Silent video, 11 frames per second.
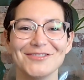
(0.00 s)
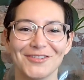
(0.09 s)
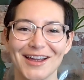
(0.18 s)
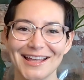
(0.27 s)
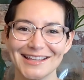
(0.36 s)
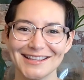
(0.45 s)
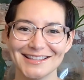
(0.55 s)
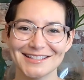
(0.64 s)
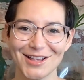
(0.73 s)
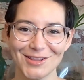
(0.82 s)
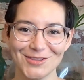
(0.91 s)

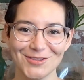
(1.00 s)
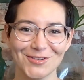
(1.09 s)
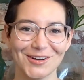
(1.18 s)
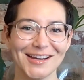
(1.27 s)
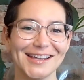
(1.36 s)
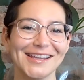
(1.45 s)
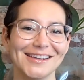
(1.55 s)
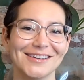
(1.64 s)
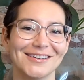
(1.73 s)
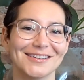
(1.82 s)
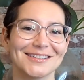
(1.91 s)
friends, Laura
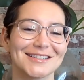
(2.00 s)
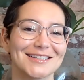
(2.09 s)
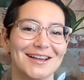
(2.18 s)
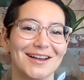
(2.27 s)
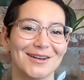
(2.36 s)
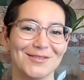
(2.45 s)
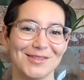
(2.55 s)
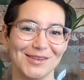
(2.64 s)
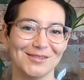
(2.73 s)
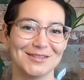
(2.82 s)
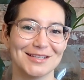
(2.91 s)
here to talk with
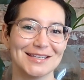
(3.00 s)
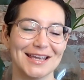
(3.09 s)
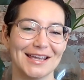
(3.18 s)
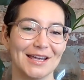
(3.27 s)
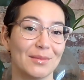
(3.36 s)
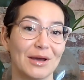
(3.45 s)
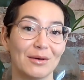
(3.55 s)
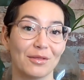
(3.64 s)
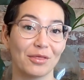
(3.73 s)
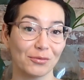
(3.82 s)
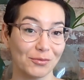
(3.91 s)
you today about
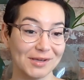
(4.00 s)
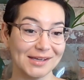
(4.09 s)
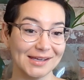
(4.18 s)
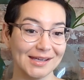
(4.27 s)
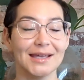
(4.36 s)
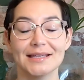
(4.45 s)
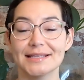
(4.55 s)
three